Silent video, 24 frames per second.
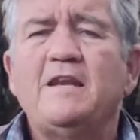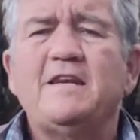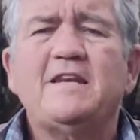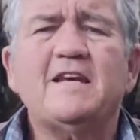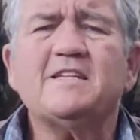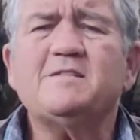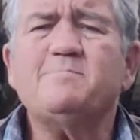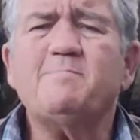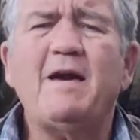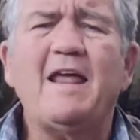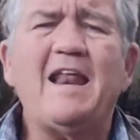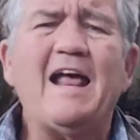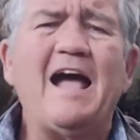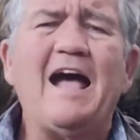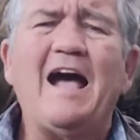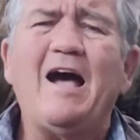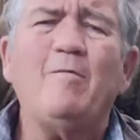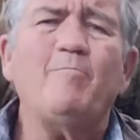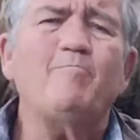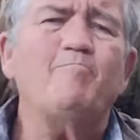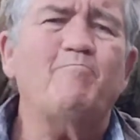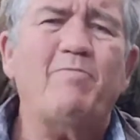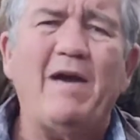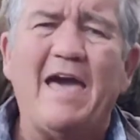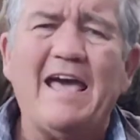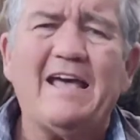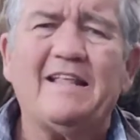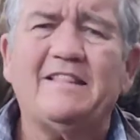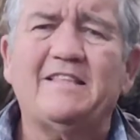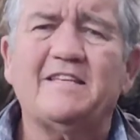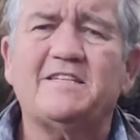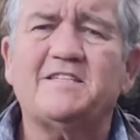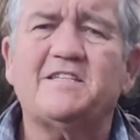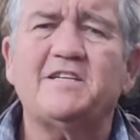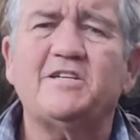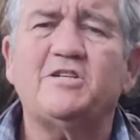Doesn't matter how
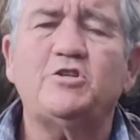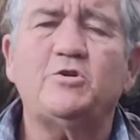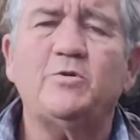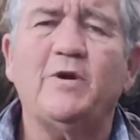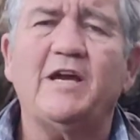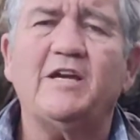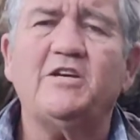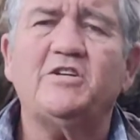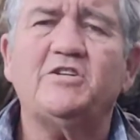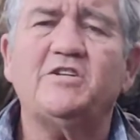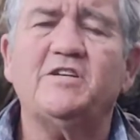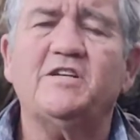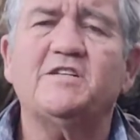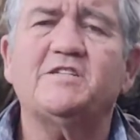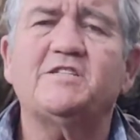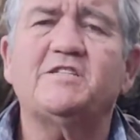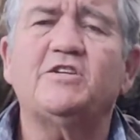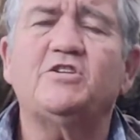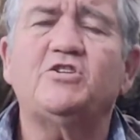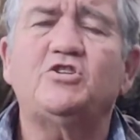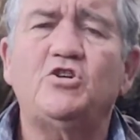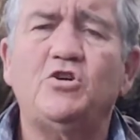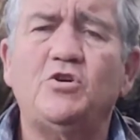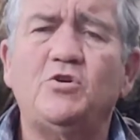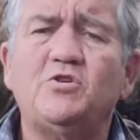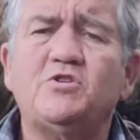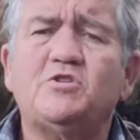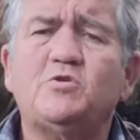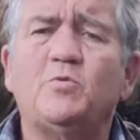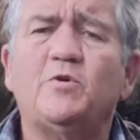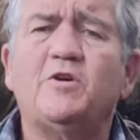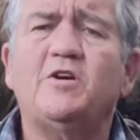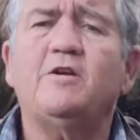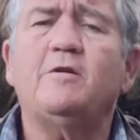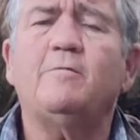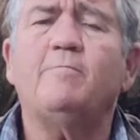bad the situation is. The
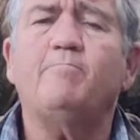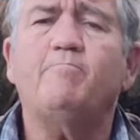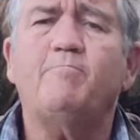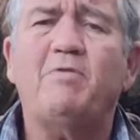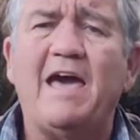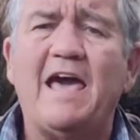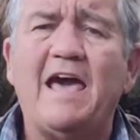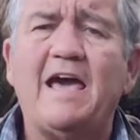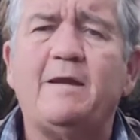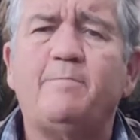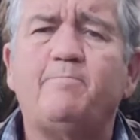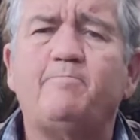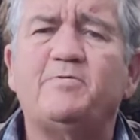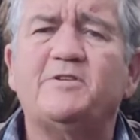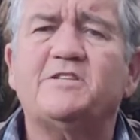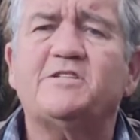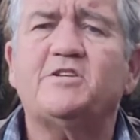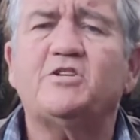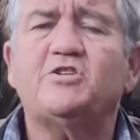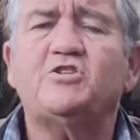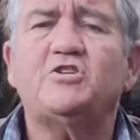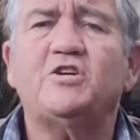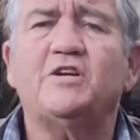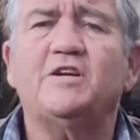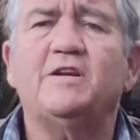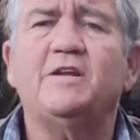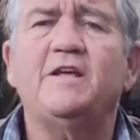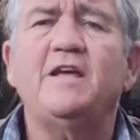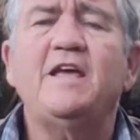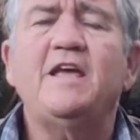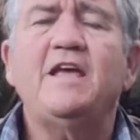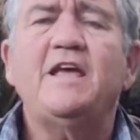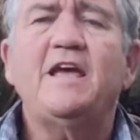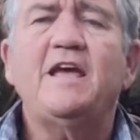Jews were in a bad position